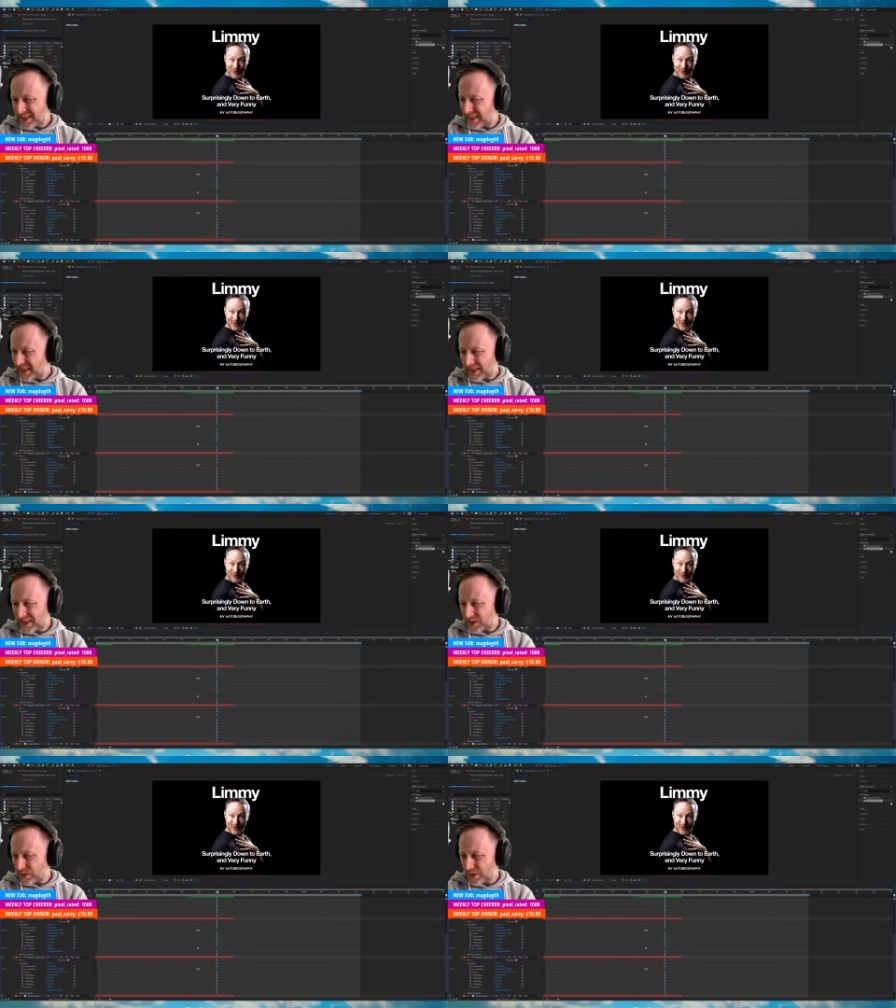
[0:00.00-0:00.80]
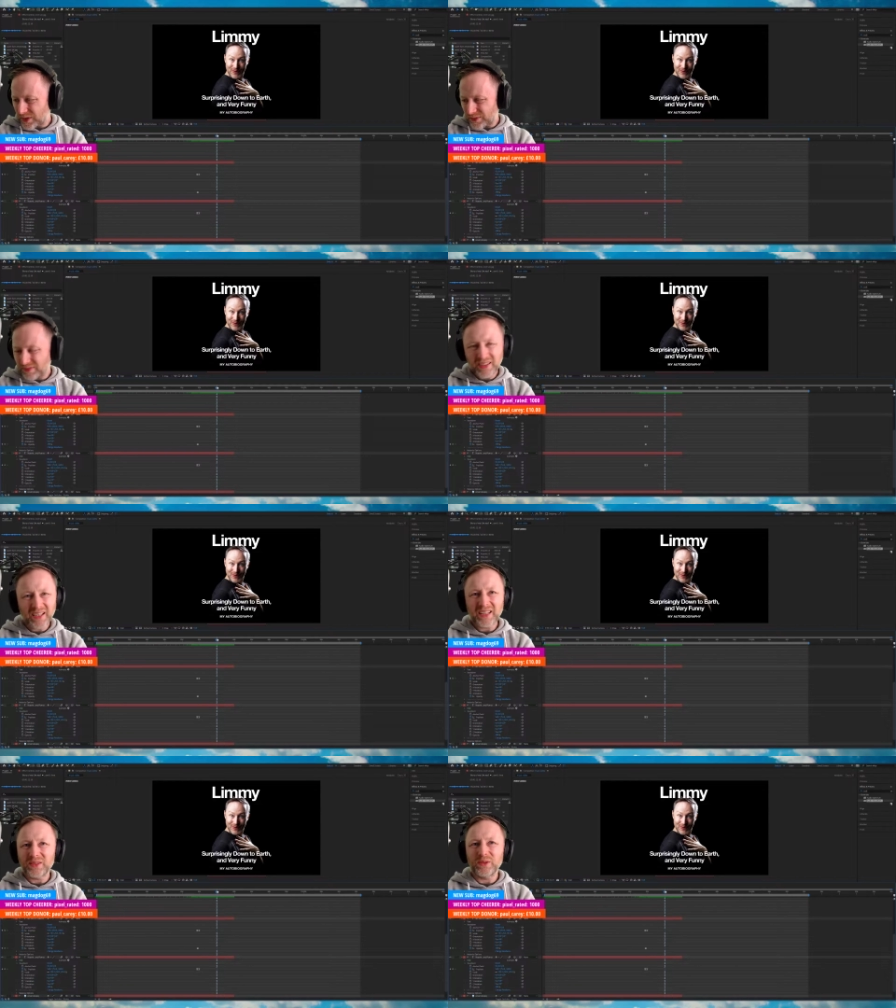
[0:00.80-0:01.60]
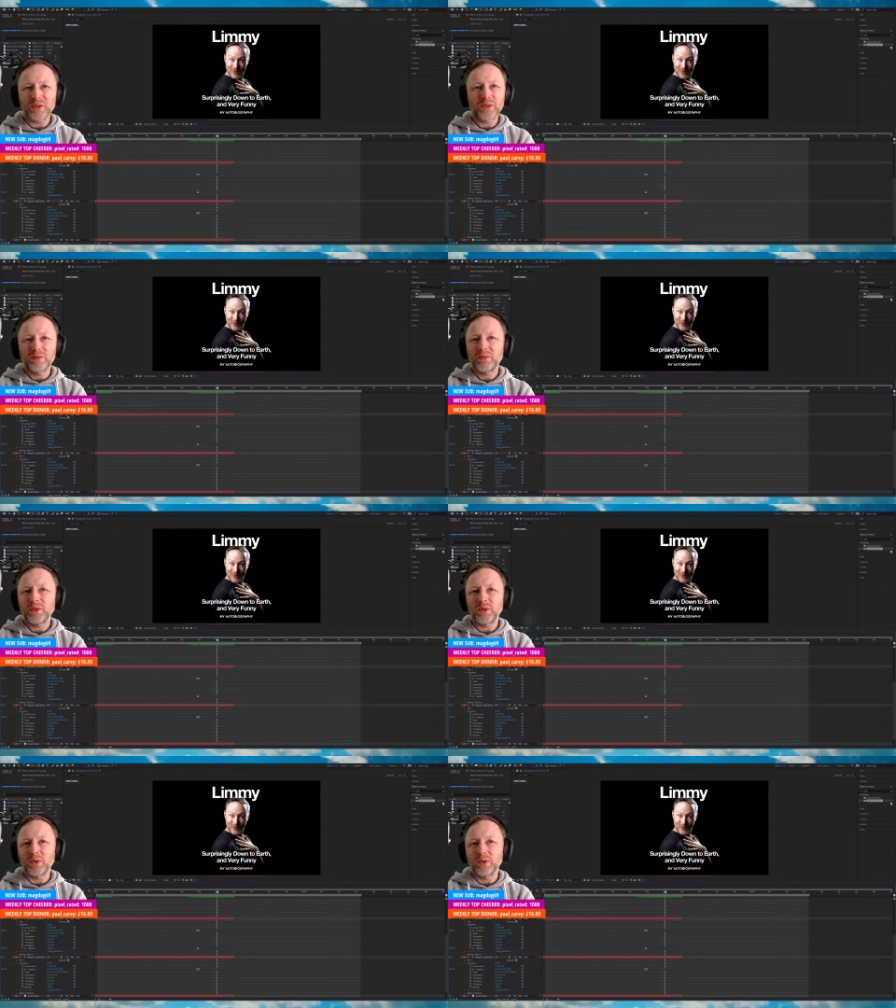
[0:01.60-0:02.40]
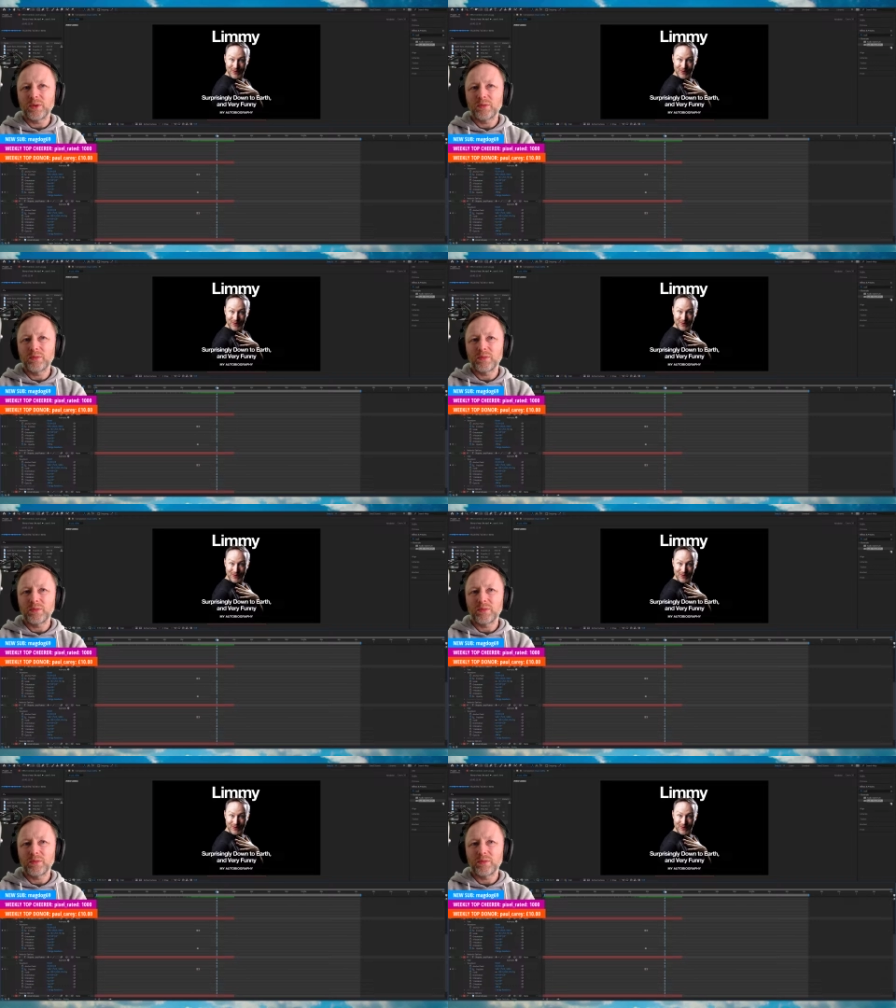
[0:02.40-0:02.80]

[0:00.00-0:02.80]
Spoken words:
I don't know. Nah, I don't know. Don't know.